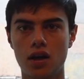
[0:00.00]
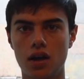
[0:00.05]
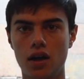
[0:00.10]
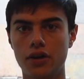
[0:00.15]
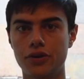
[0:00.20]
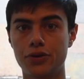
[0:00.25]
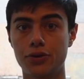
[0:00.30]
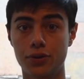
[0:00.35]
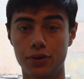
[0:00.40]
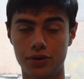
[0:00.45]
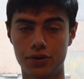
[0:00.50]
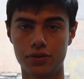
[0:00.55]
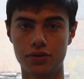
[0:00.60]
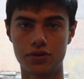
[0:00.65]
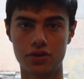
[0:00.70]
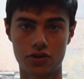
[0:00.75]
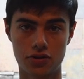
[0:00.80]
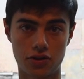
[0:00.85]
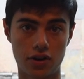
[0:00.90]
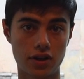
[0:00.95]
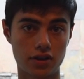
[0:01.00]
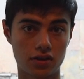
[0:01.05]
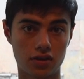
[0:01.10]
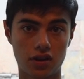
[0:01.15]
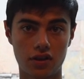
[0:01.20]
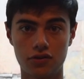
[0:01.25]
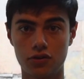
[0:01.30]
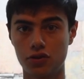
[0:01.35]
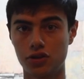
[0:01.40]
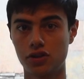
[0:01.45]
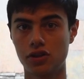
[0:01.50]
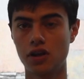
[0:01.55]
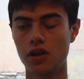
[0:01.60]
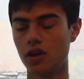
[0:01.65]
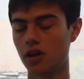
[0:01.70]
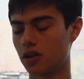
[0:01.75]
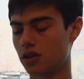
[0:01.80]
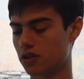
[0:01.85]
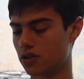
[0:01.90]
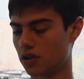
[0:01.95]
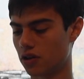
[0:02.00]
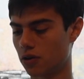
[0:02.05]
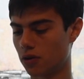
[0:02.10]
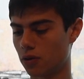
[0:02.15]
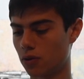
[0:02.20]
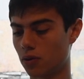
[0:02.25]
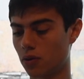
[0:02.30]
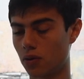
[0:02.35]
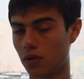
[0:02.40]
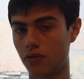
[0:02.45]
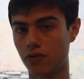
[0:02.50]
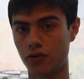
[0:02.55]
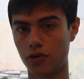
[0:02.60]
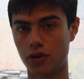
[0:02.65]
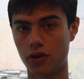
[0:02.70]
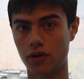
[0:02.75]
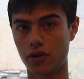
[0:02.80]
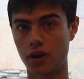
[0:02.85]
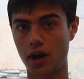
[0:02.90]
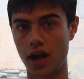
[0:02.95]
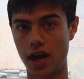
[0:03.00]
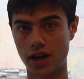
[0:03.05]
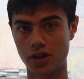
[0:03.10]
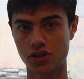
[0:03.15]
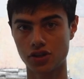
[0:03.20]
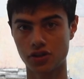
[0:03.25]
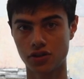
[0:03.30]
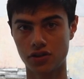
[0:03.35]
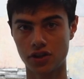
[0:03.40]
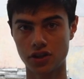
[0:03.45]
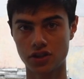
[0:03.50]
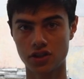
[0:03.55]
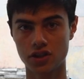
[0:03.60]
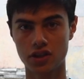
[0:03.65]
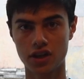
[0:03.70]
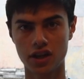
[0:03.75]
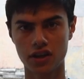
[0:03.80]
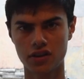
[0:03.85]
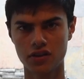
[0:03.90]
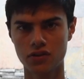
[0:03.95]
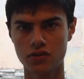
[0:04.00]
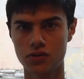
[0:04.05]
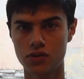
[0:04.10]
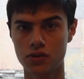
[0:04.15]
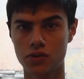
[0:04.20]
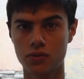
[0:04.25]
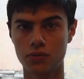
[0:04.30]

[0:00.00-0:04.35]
uh, to reduce stress levels. So for hatchling crested geckos,